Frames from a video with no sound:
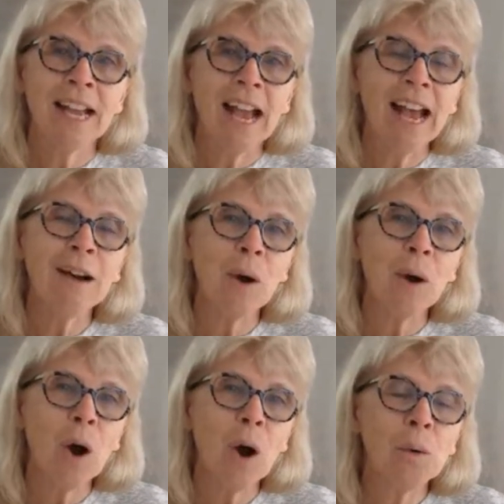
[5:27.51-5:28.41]
How
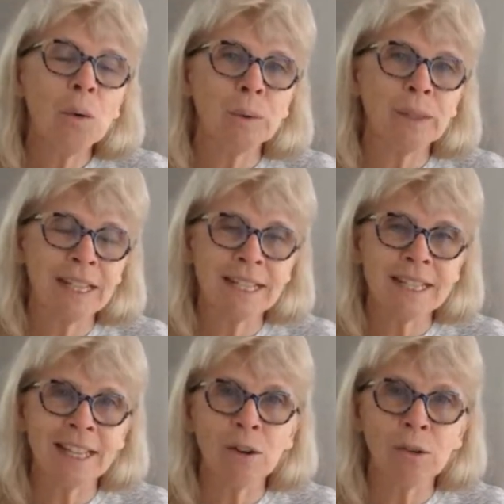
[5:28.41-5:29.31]
old is
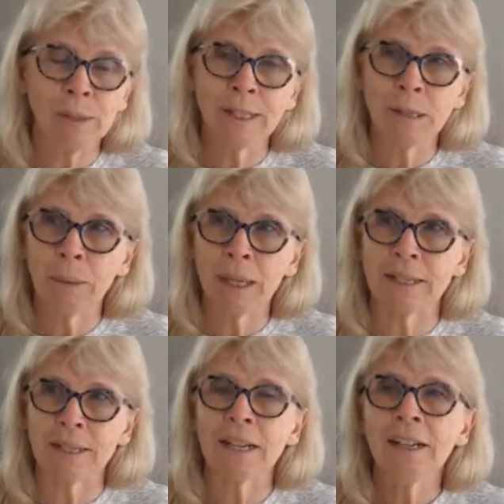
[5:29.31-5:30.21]
the oldest
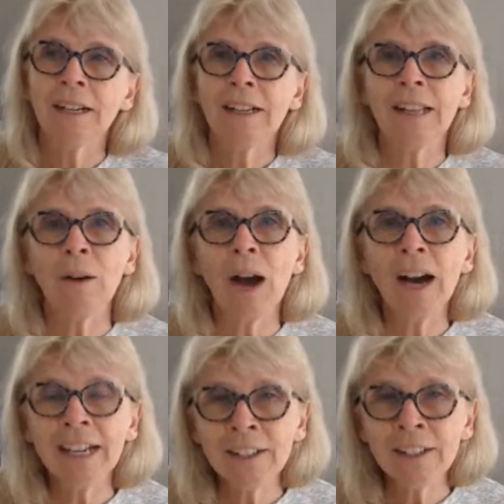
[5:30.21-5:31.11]
piece? Now,
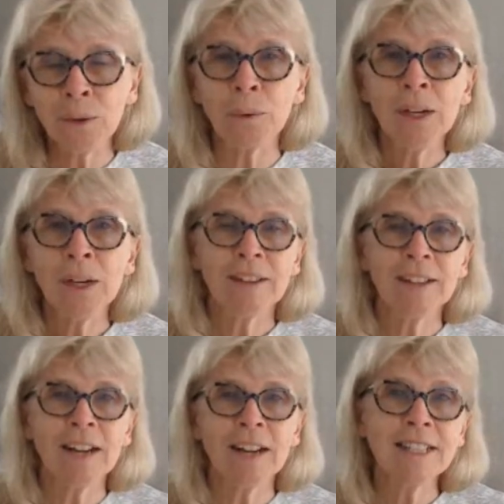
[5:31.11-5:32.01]
I know
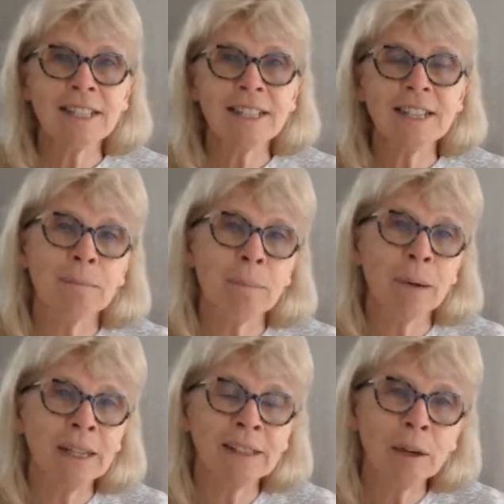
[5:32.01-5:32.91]
that I started
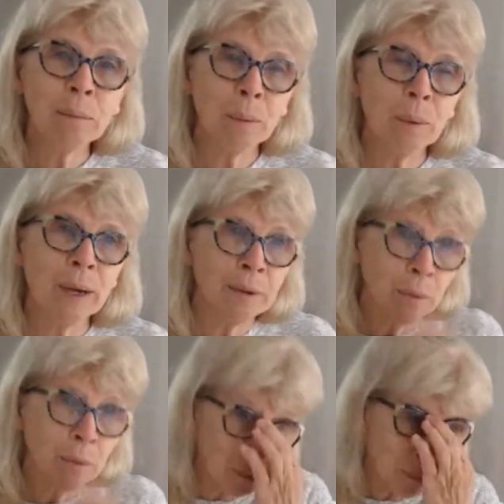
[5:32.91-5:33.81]
buying Tupperware
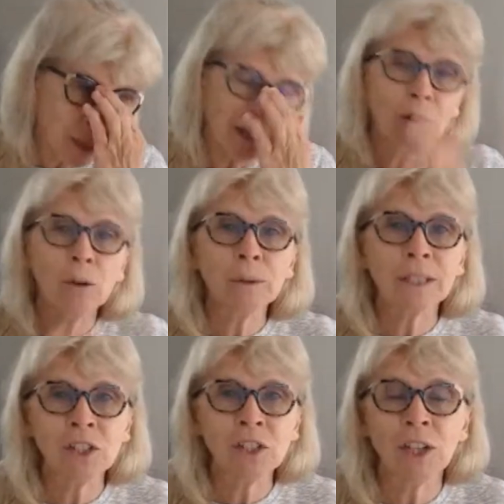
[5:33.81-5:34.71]
when my
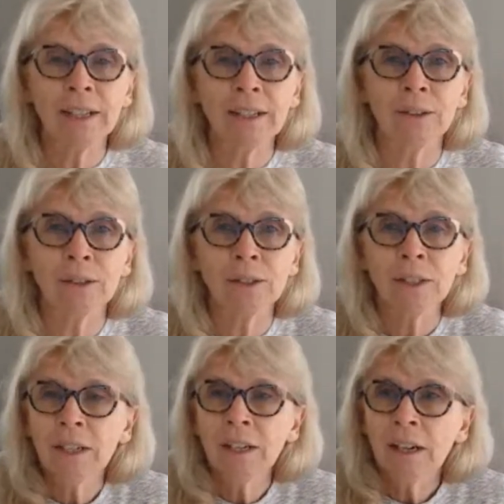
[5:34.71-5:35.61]
oldest child
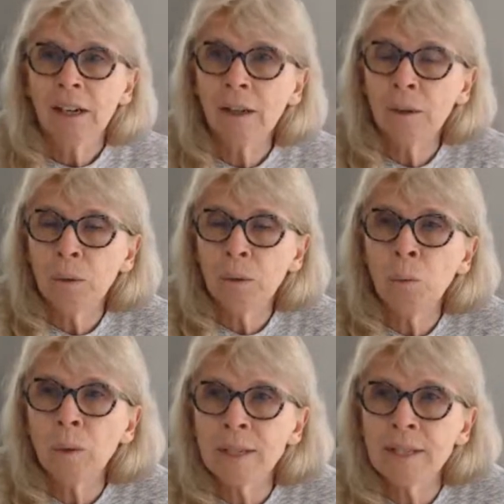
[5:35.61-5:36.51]

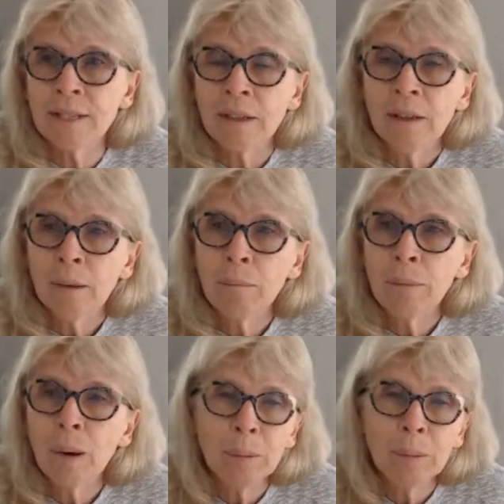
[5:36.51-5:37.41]
was
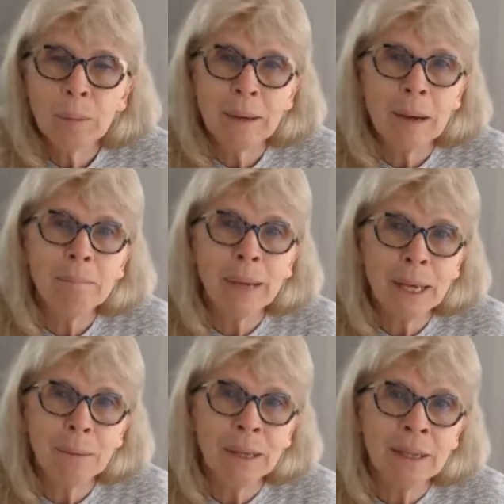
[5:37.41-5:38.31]
probably a
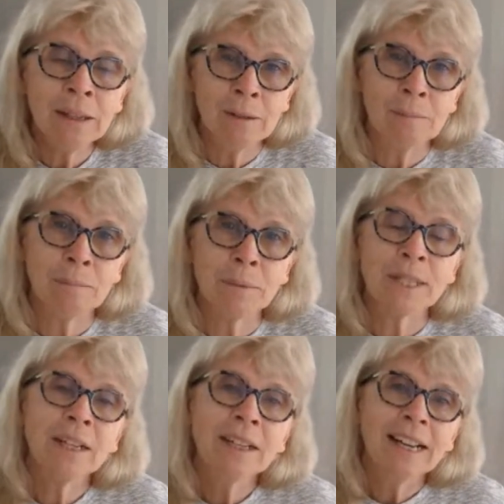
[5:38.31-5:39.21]
babe in arms.
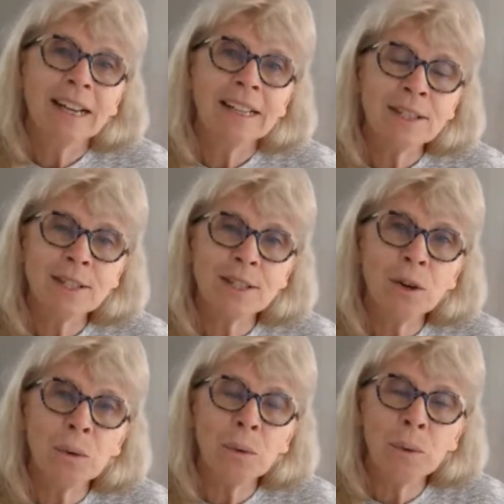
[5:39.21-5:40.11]
And
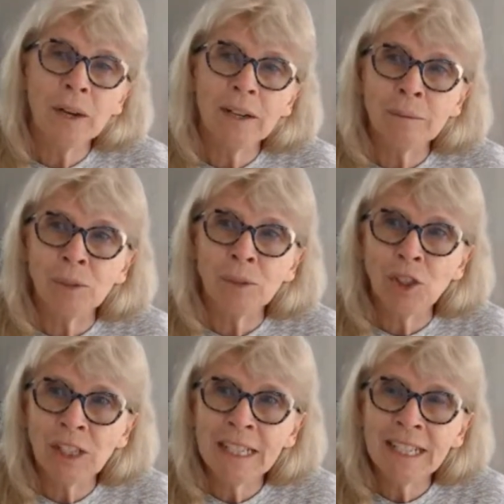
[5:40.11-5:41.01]
so
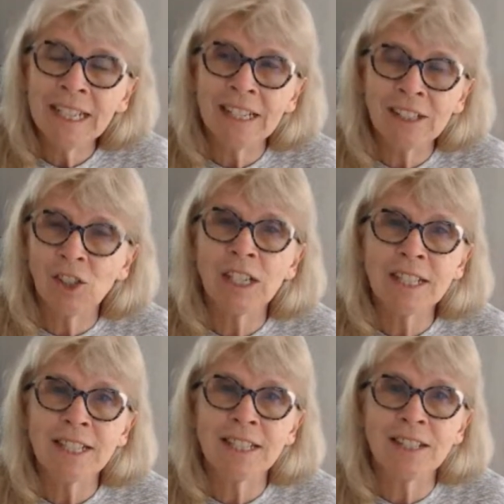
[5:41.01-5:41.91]
she has
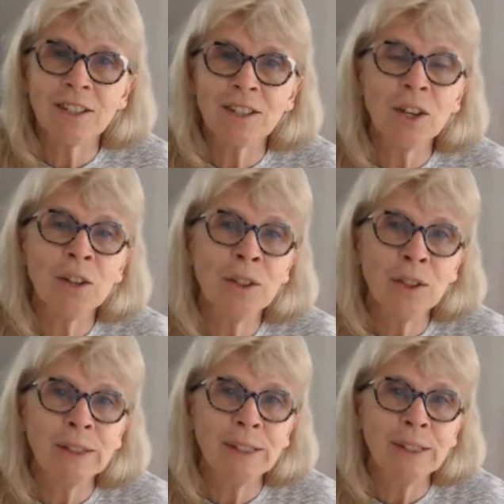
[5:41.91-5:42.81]
just turned
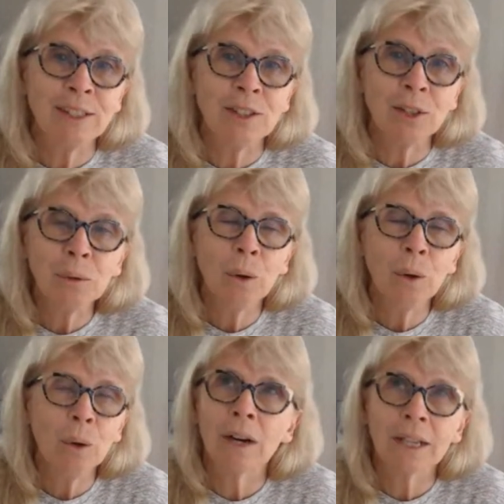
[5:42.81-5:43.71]
32.
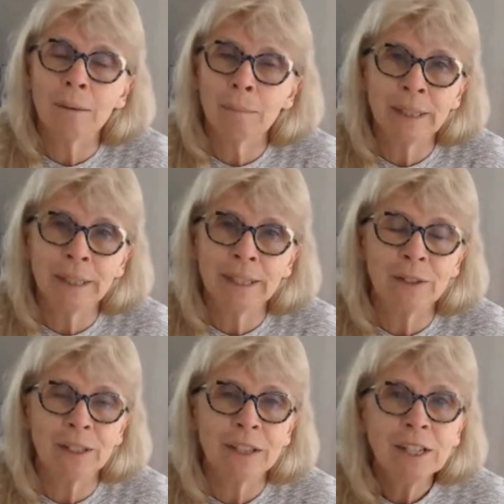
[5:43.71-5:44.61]
Oh, I can't believe
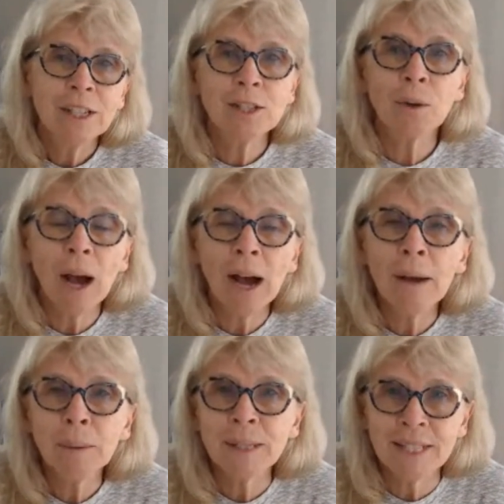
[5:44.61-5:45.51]
it. So I
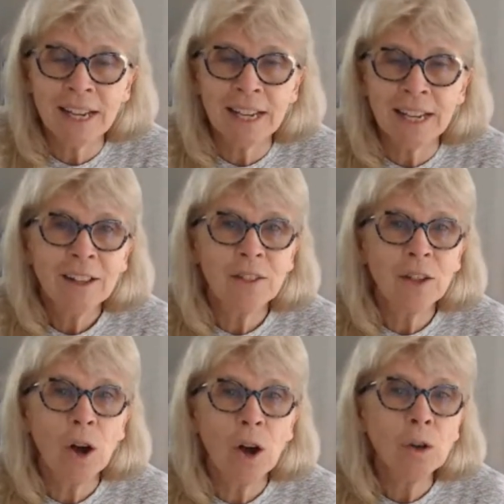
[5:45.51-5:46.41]
would say
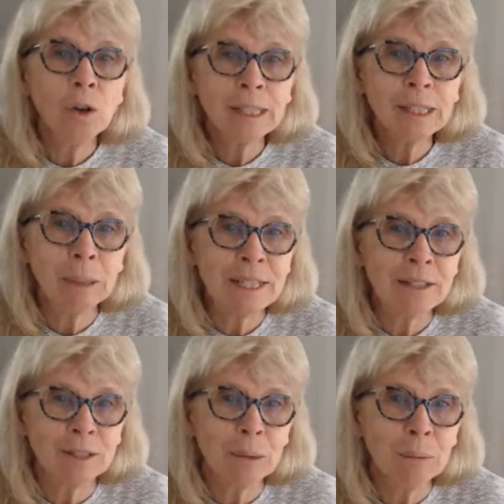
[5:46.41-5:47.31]
the oldest piece
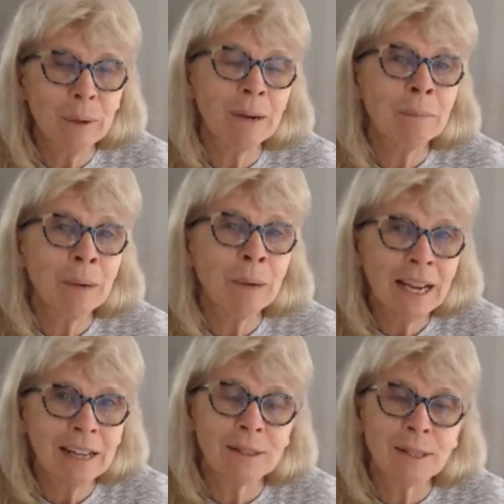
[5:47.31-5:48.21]
of Tupperware in my
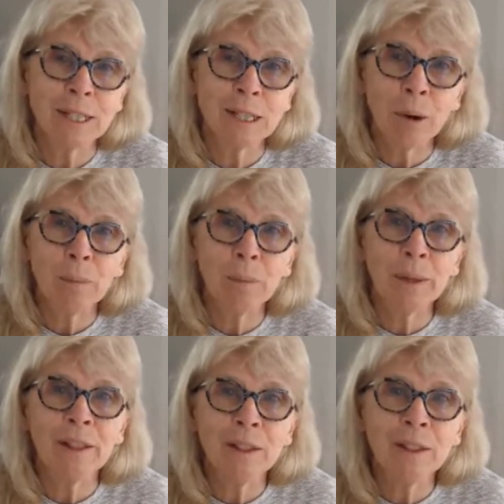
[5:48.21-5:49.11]
house is
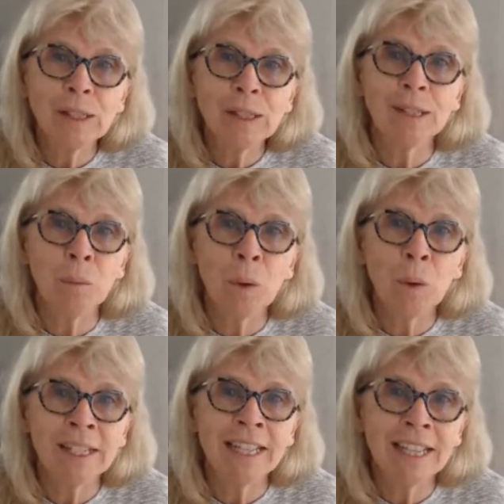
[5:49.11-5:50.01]
probably
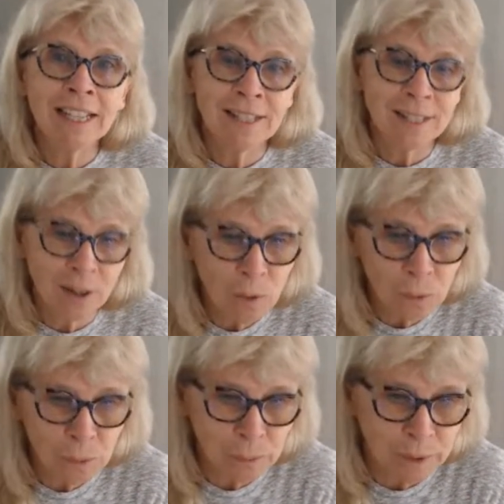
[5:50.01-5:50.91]
31 years
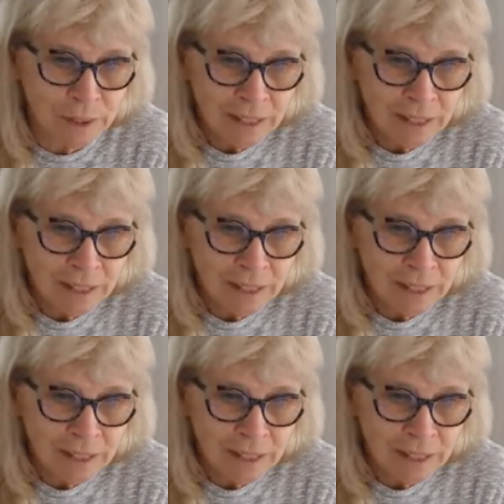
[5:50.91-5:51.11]
old.